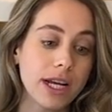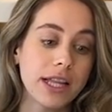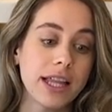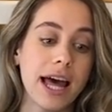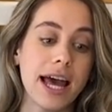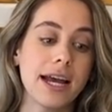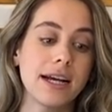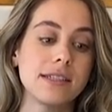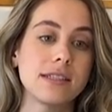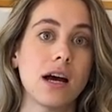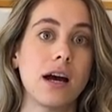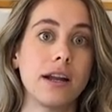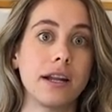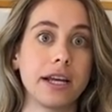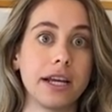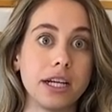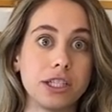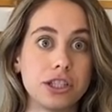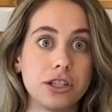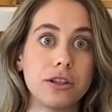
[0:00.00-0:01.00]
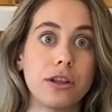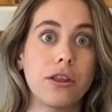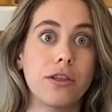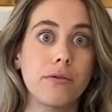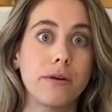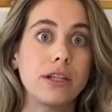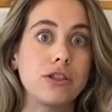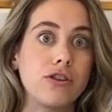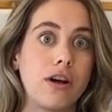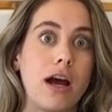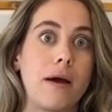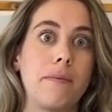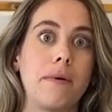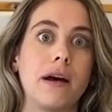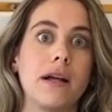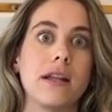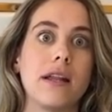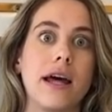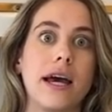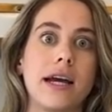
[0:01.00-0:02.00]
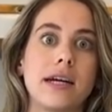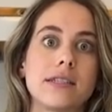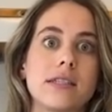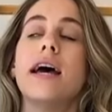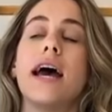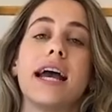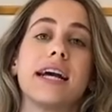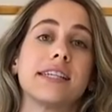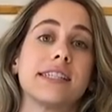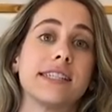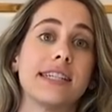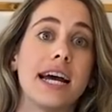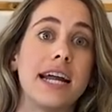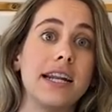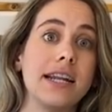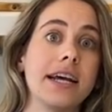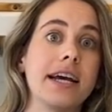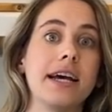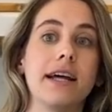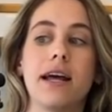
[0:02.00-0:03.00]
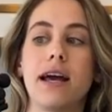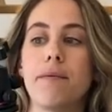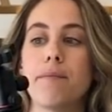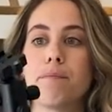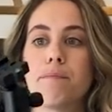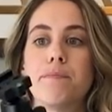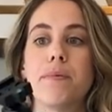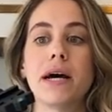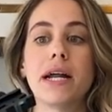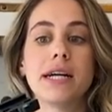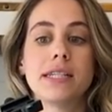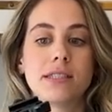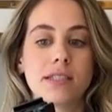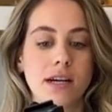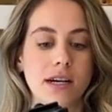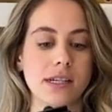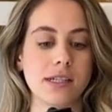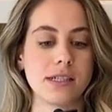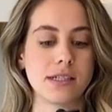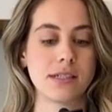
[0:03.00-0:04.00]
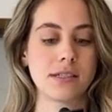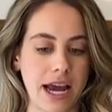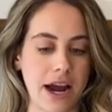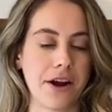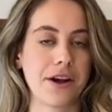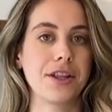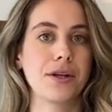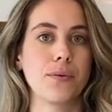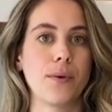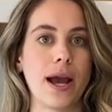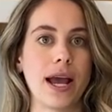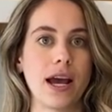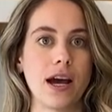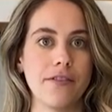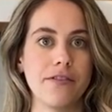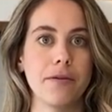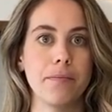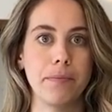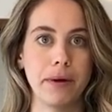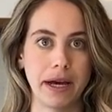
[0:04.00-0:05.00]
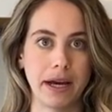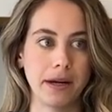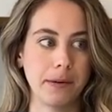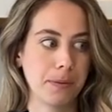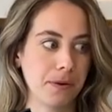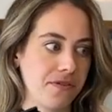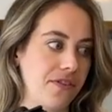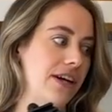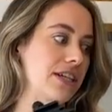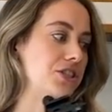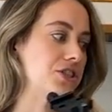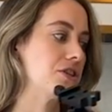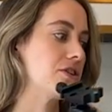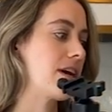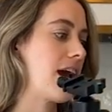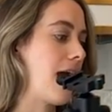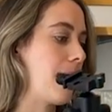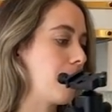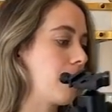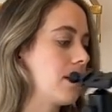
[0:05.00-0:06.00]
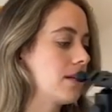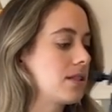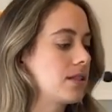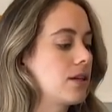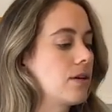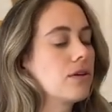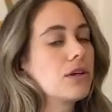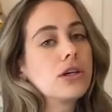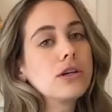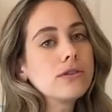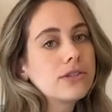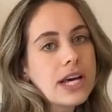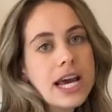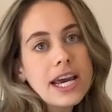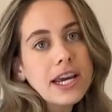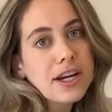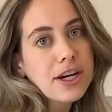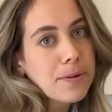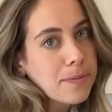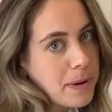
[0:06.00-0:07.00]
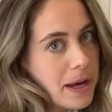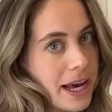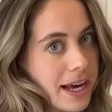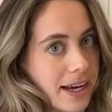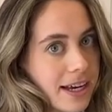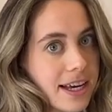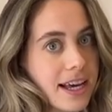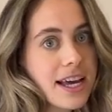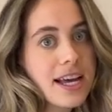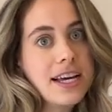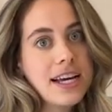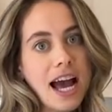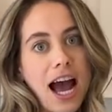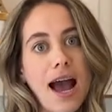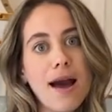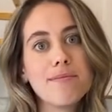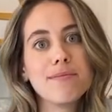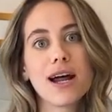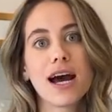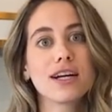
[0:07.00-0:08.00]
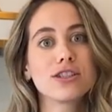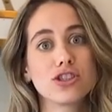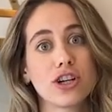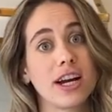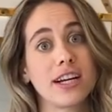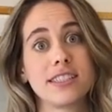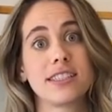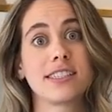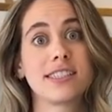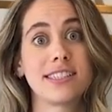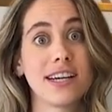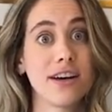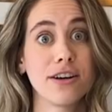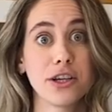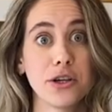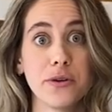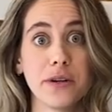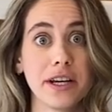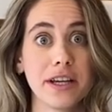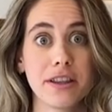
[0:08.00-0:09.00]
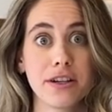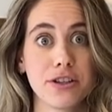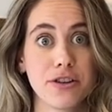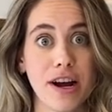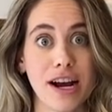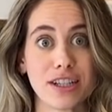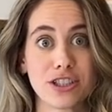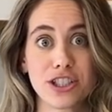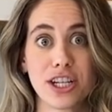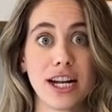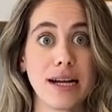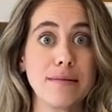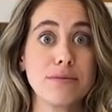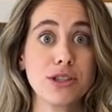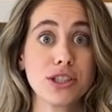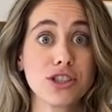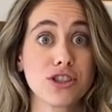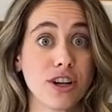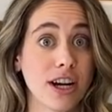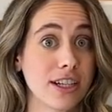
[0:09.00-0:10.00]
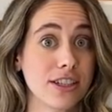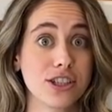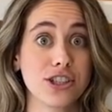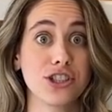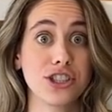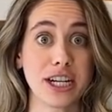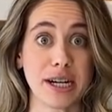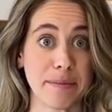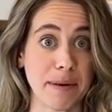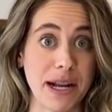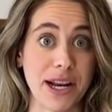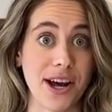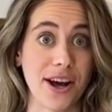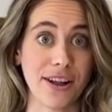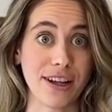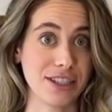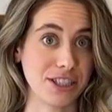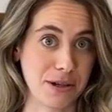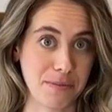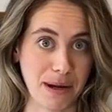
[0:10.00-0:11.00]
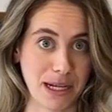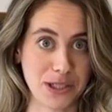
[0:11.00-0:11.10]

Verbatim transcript: legs on each of the 3 tripod legs, extend it, but it does carry the weight of a big professional camera. So you take your pick. I'm not trying to sell you in either direction, I'm just trying to share my knowledge and my